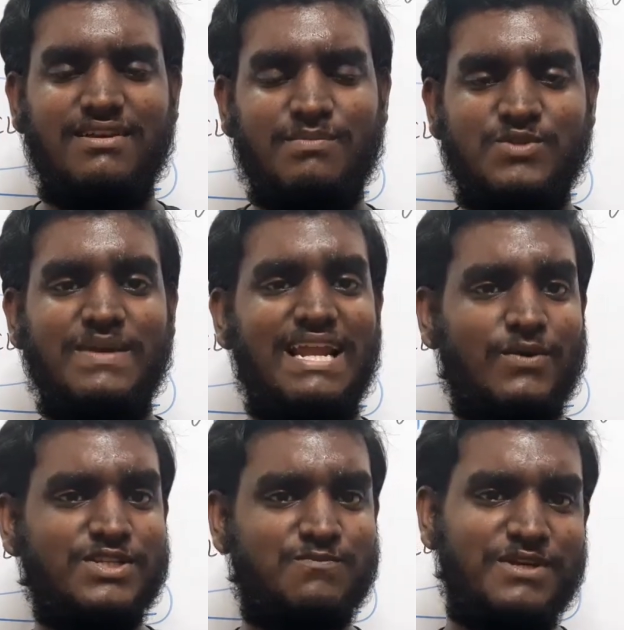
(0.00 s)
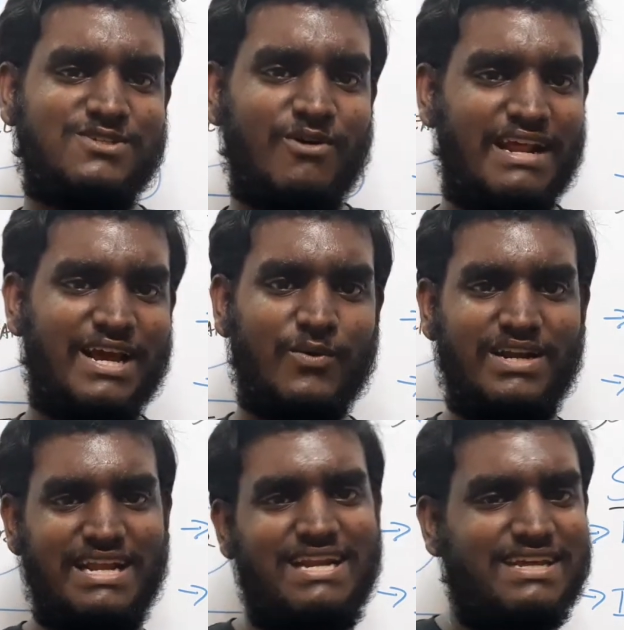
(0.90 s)
It must be eloquent speech, not eloquent
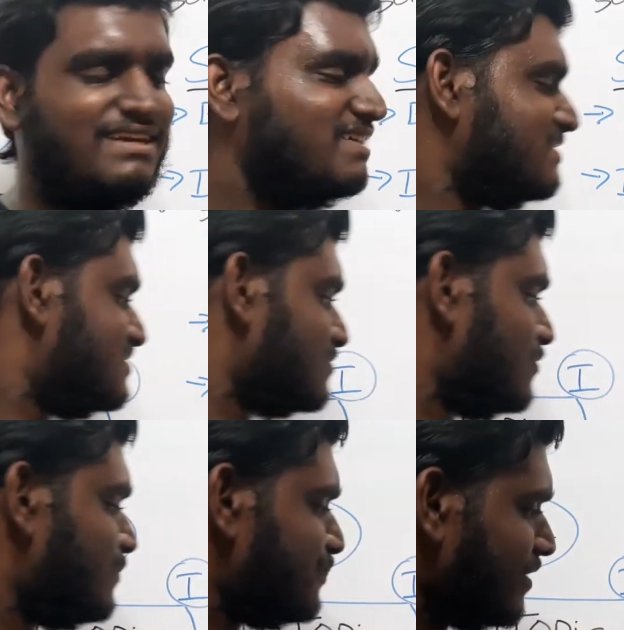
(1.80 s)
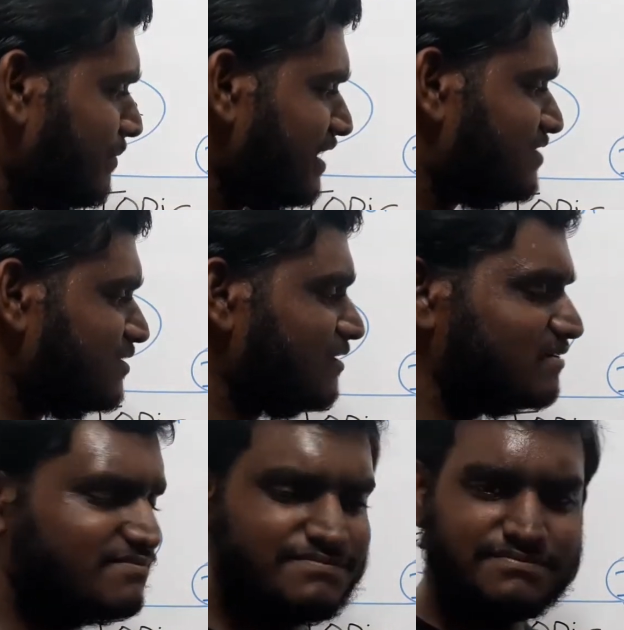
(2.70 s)
writing. So make sure